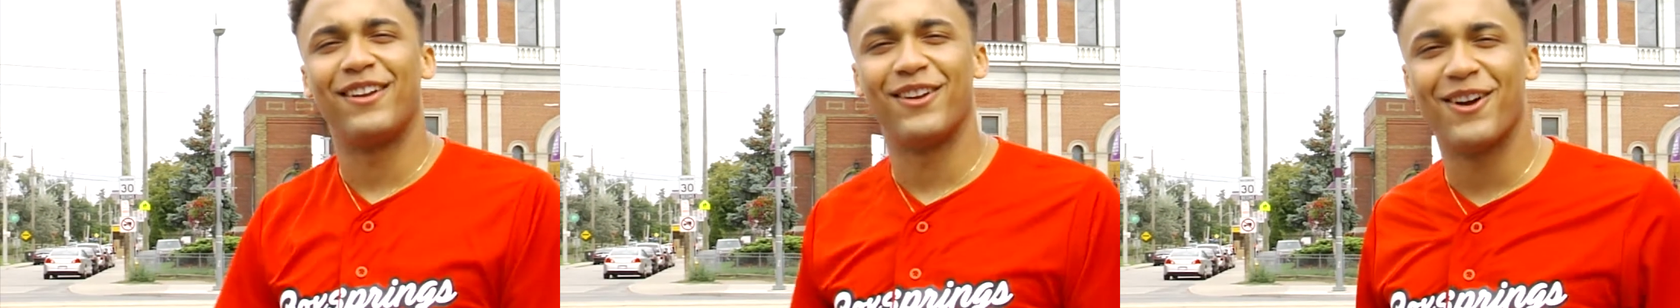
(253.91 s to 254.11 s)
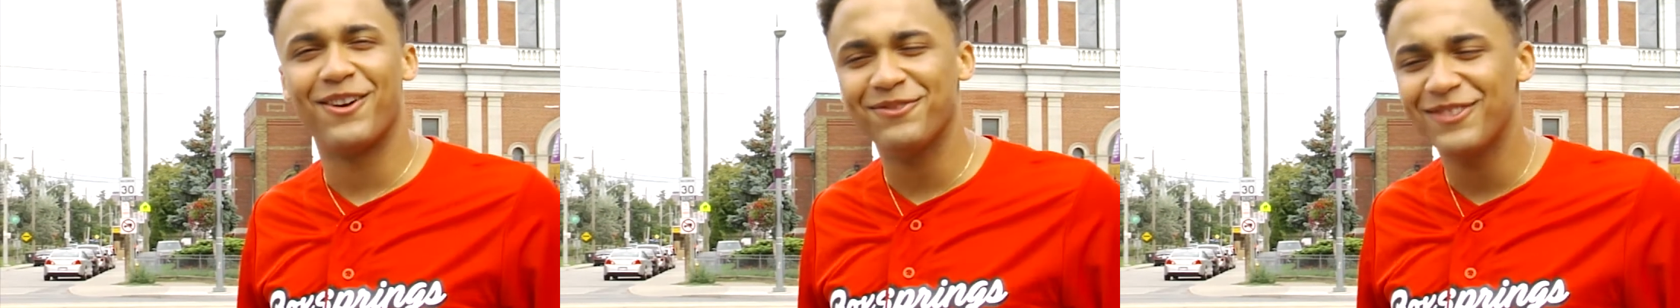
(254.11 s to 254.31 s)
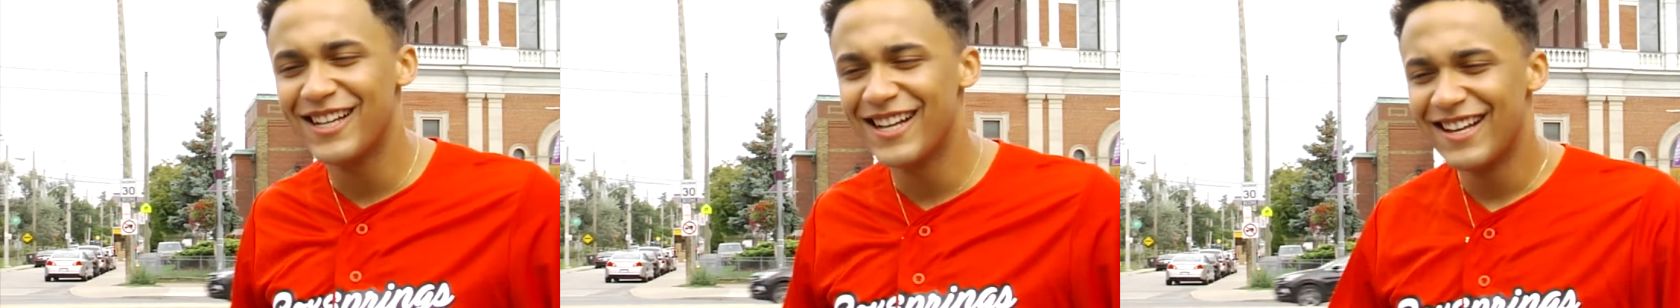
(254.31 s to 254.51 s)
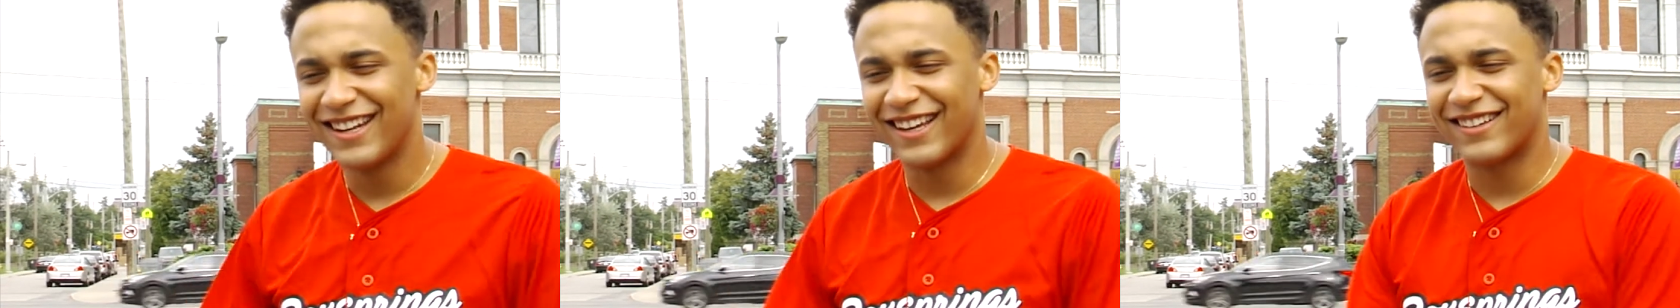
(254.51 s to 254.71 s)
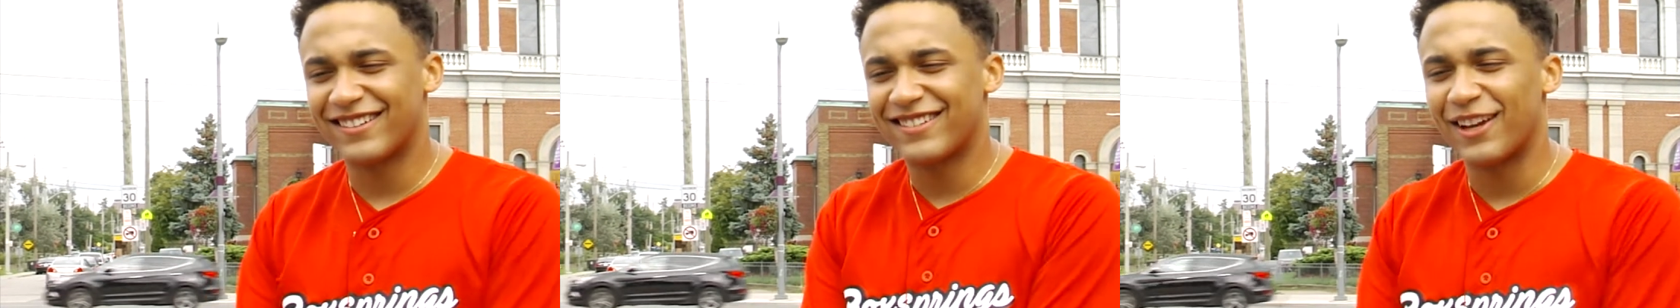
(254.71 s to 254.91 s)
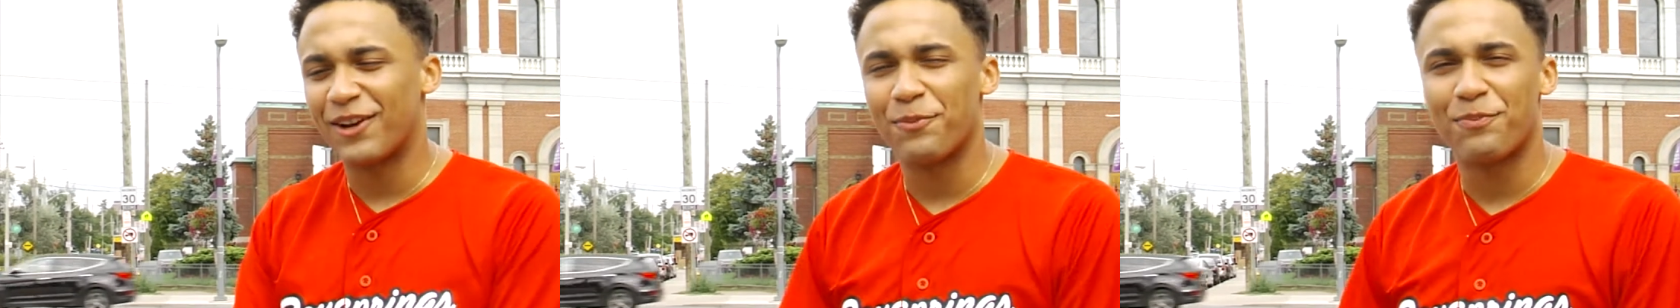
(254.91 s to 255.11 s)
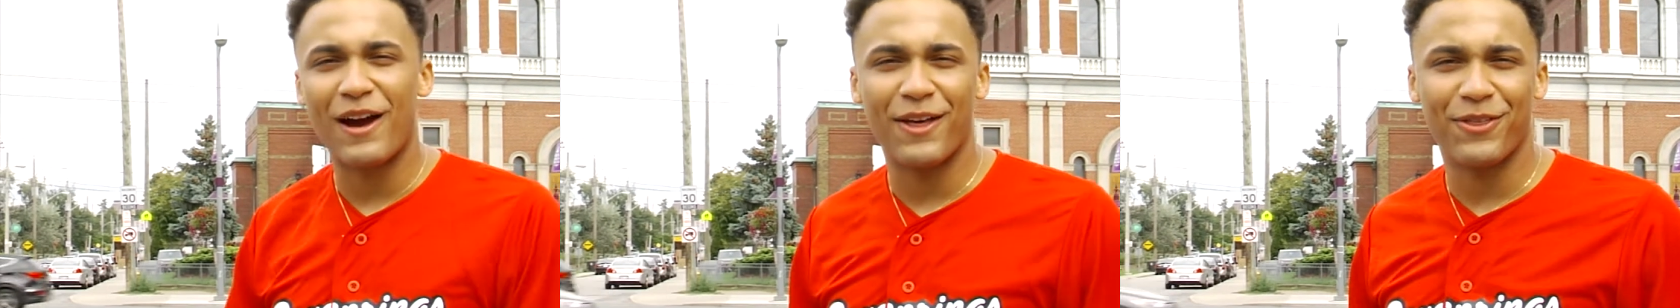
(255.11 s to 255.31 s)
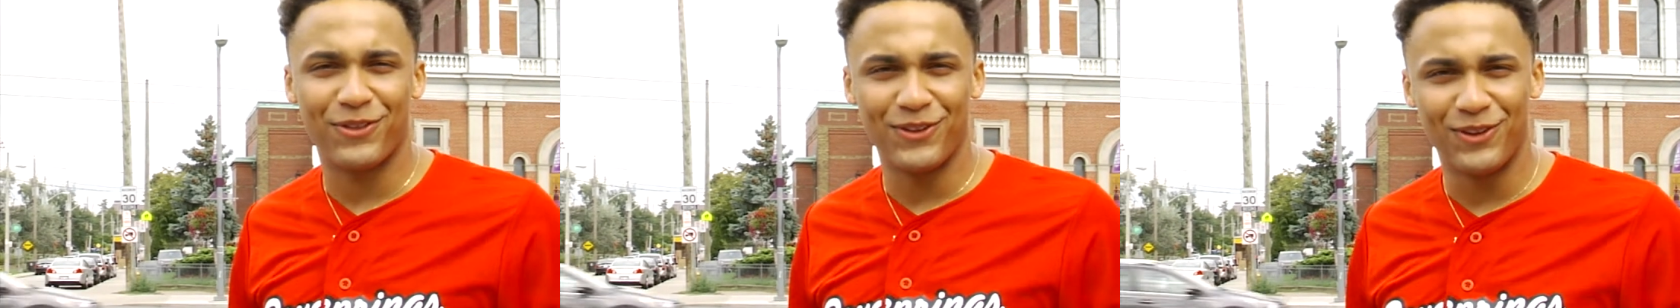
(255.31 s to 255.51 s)
a
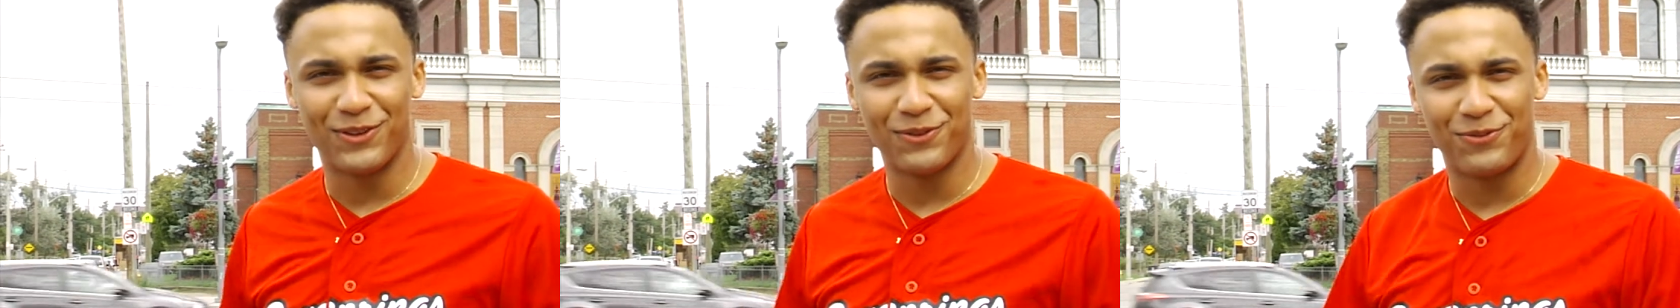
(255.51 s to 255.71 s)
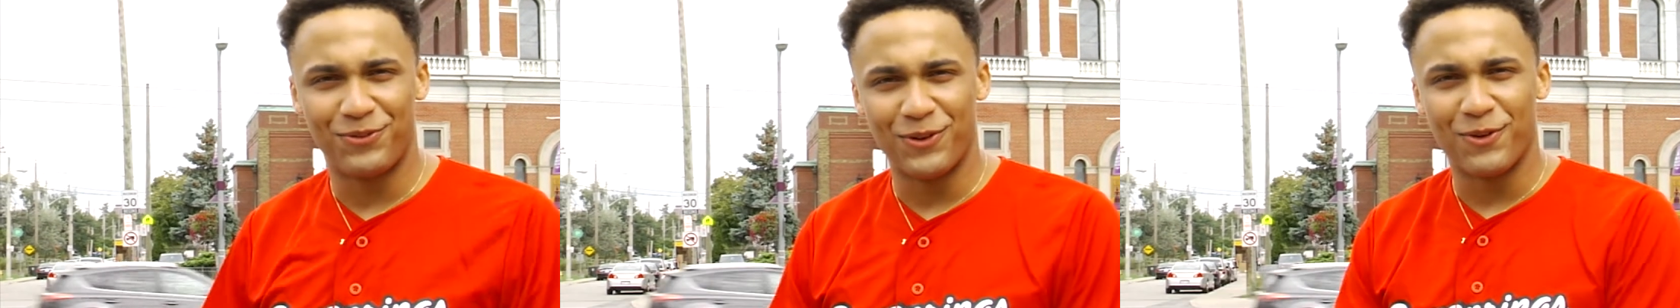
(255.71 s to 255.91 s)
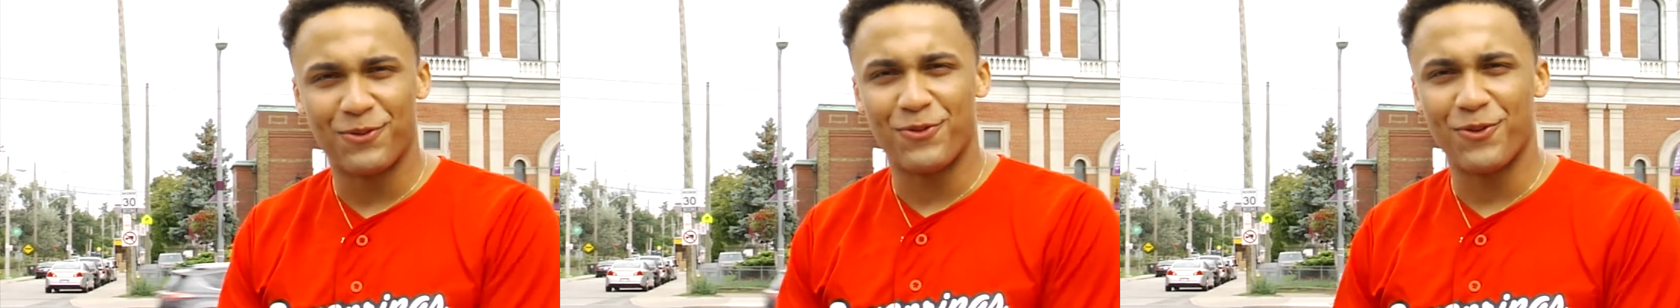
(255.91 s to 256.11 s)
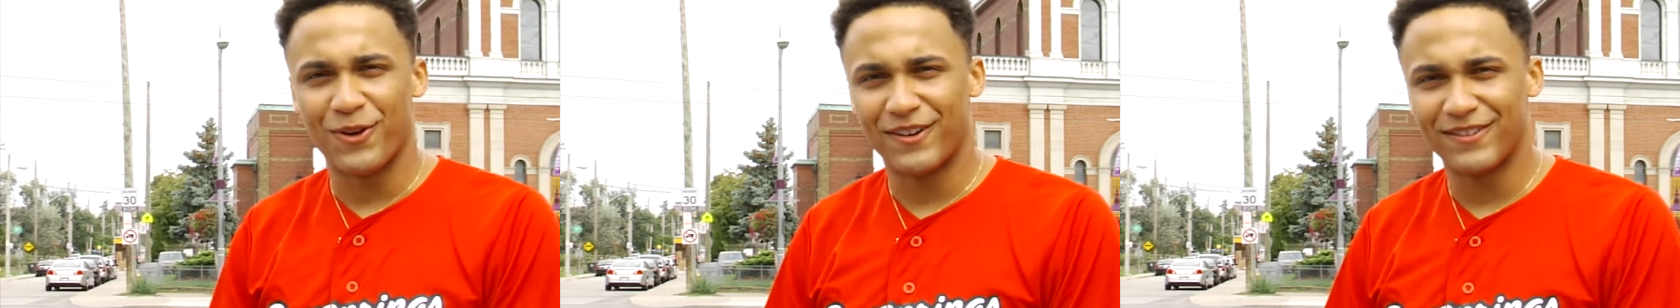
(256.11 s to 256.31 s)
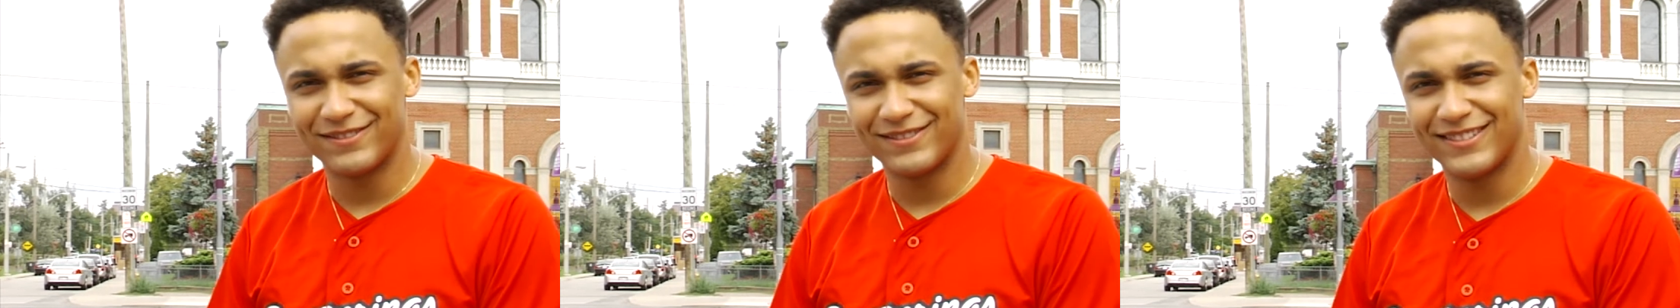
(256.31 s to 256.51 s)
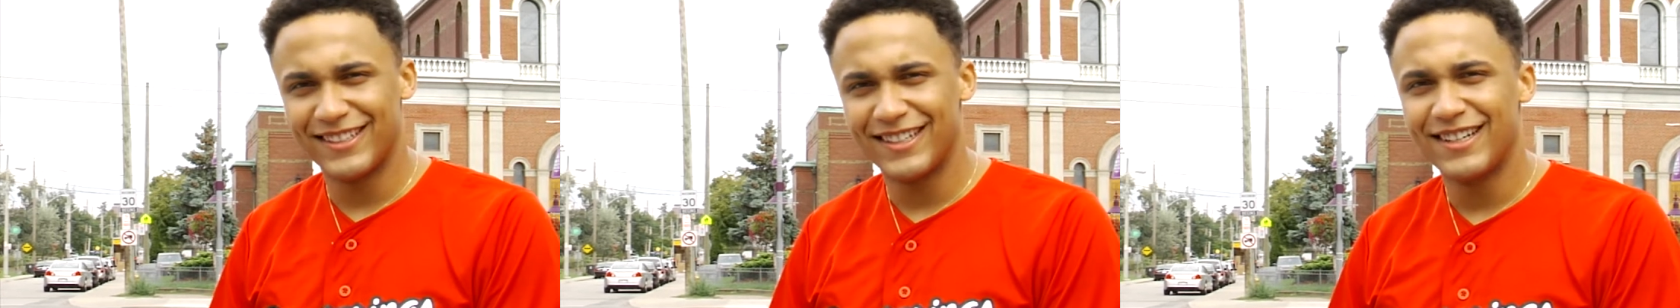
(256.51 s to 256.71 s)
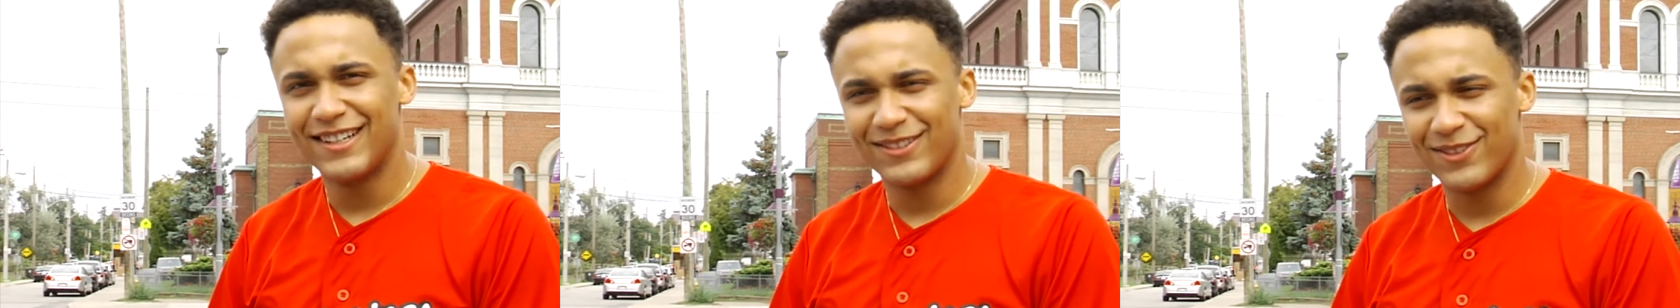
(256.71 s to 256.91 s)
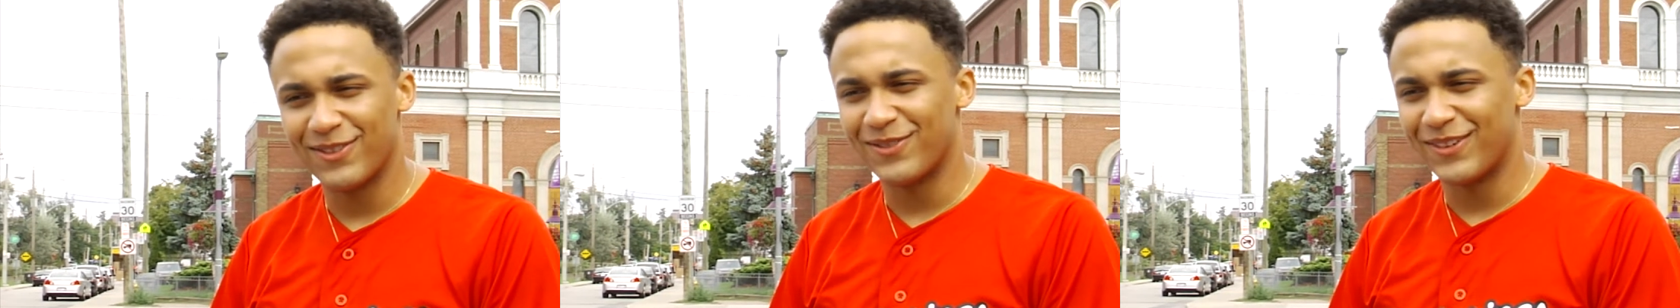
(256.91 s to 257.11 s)
psychopath that you can feel for,
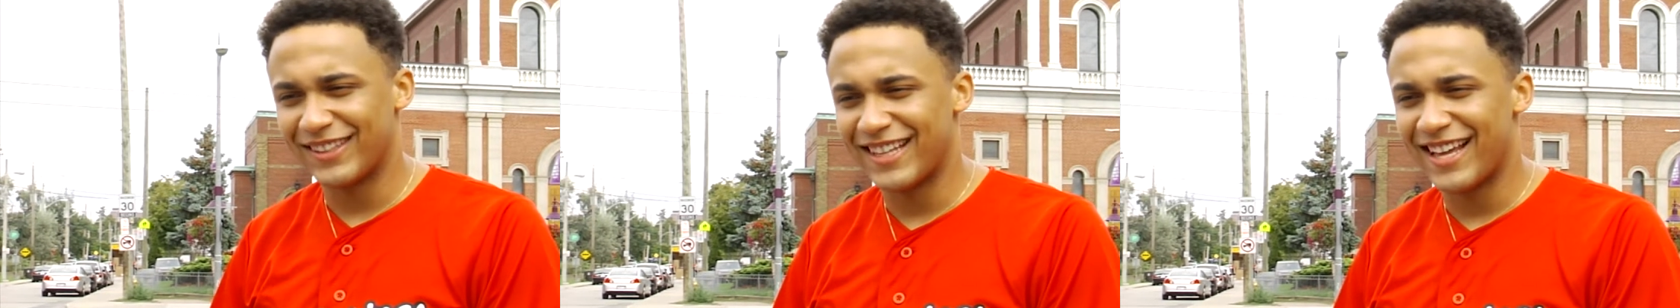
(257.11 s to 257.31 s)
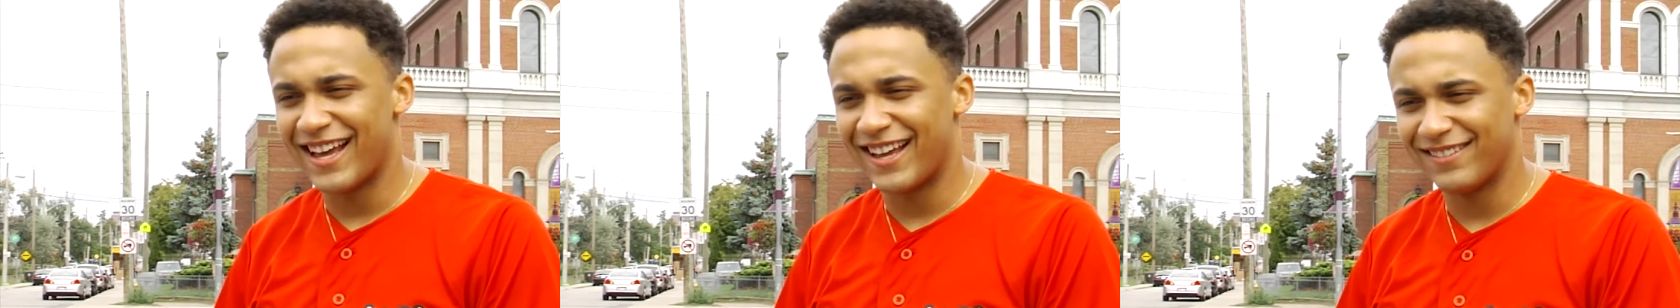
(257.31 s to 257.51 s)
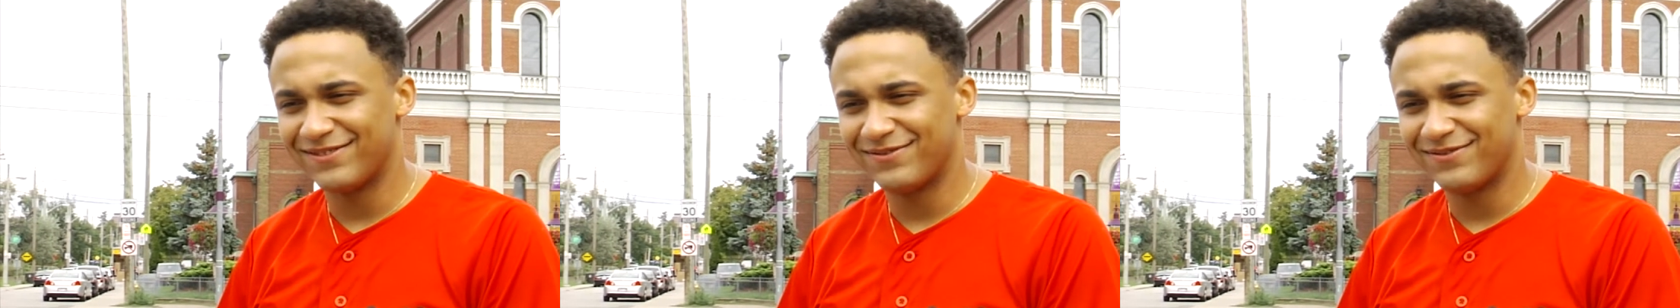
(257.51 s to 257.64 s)
something like that.